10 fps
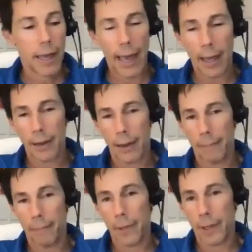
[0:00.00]
and
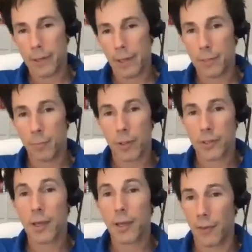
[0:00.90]
um, his his book
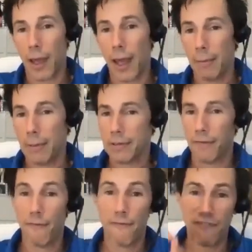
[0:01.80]
Skin in the Game is
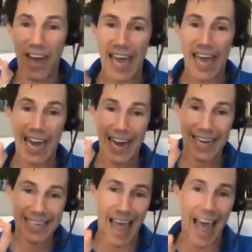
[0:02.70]

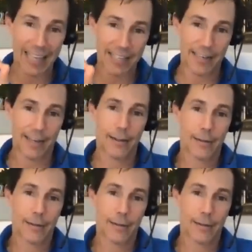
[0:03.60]
fantastic.